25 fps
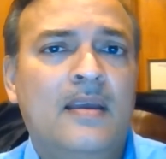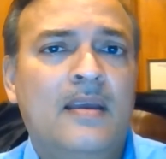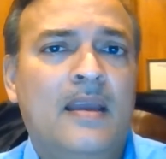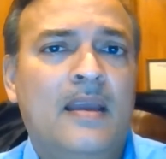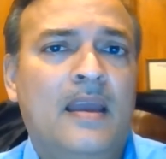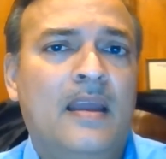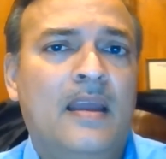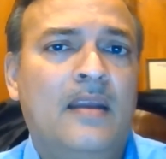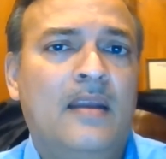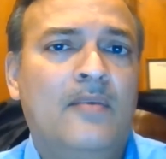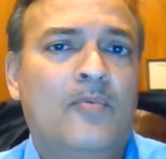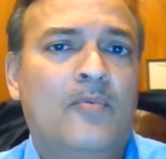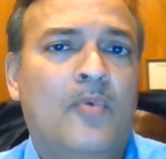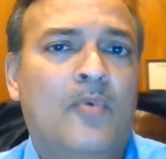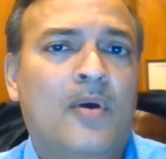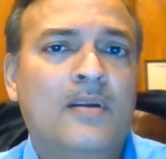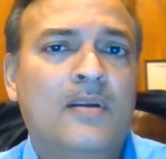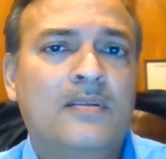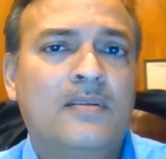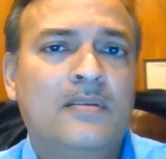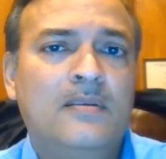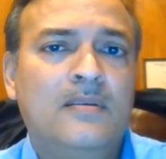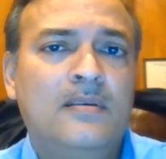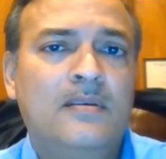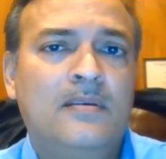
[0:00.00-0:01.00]
And
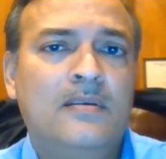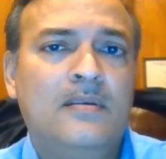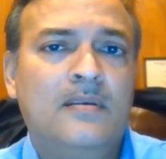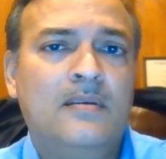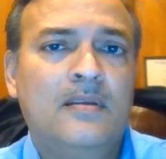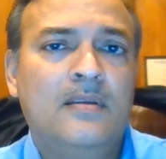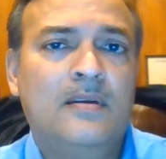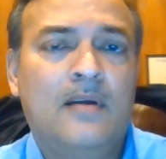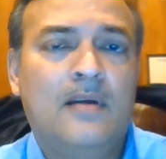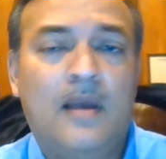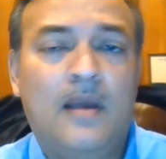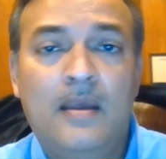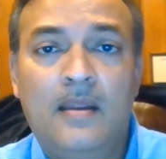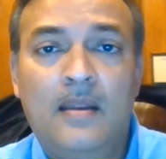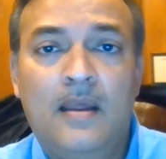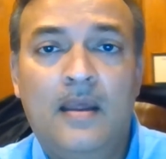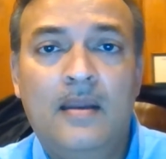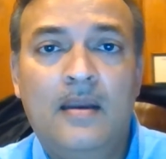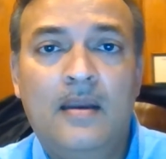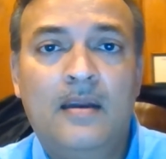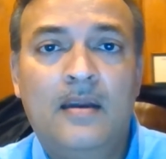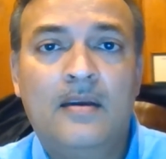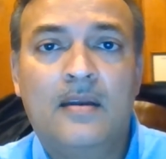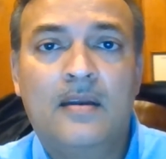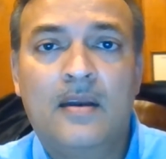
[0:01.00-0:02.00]
Watson, I
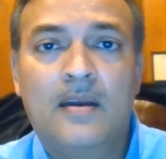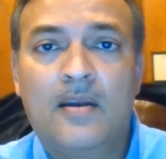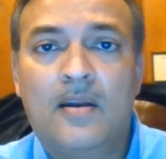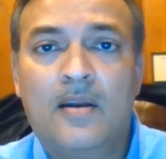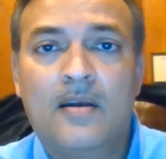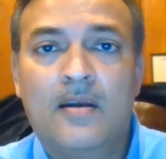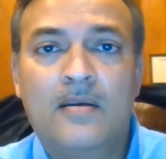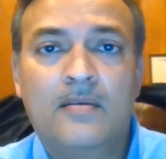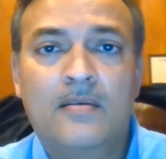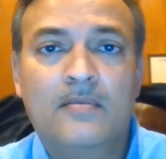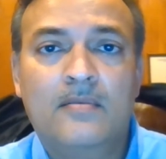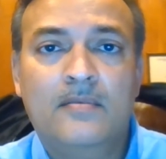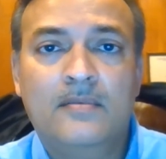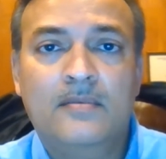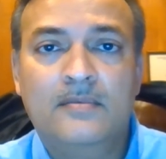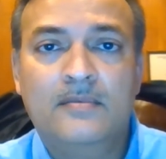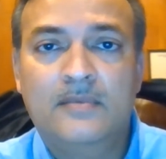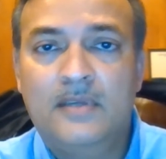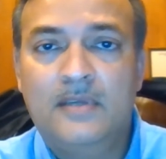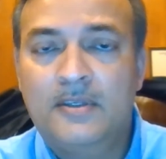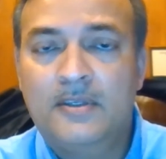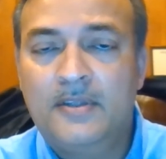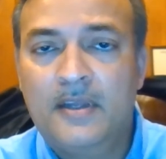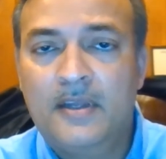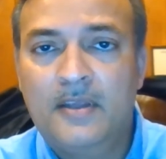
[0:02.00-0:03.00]
learned a lot
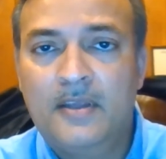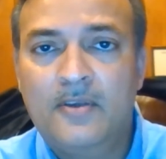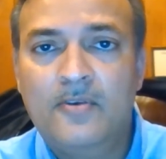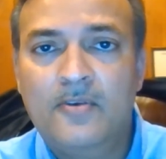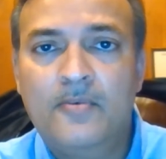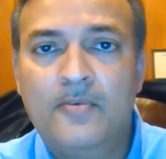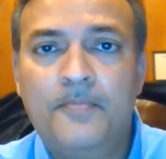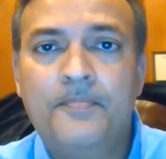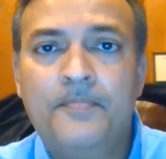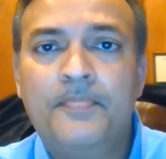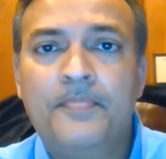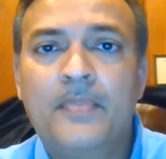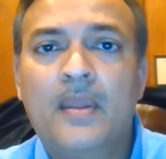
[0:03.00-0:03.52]
just like you,